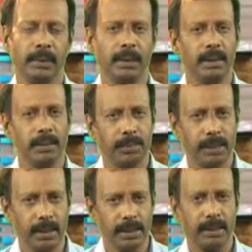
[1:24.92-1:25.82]
It is
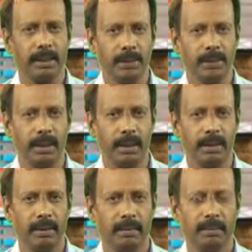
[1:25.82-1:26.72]
very
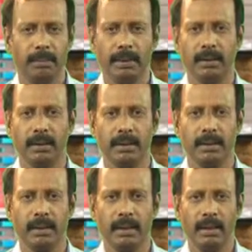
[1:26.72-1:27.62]
significant
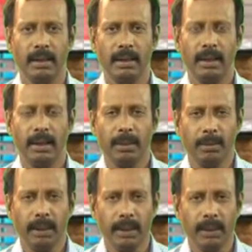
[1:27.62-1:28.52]
because it
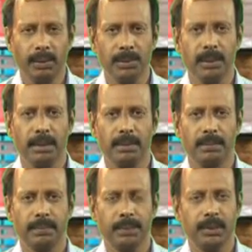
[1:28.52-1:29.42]
makes use
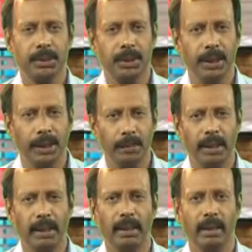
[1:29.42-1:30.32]
of the
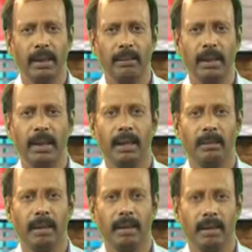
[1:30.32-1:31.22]
cheaply
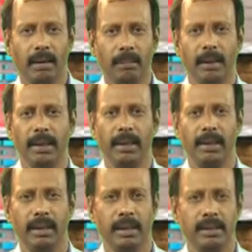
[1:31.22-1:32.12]
available raw
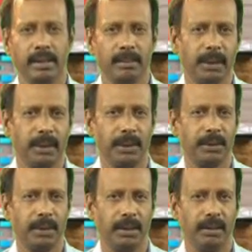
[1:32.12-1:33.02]
materials of the
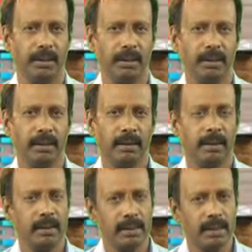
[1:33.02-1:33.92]
nature,
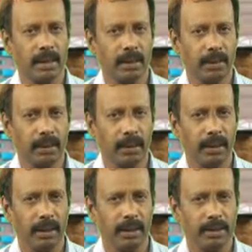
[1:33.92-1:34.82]
that is carbon
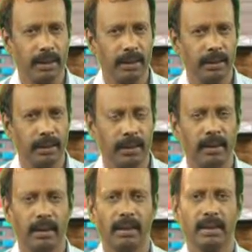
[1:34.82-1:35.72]
dioxide
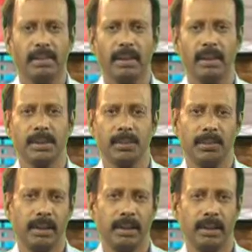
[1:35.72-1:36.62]
as well as
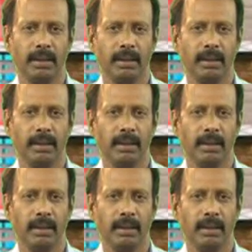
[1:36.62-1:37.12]
water,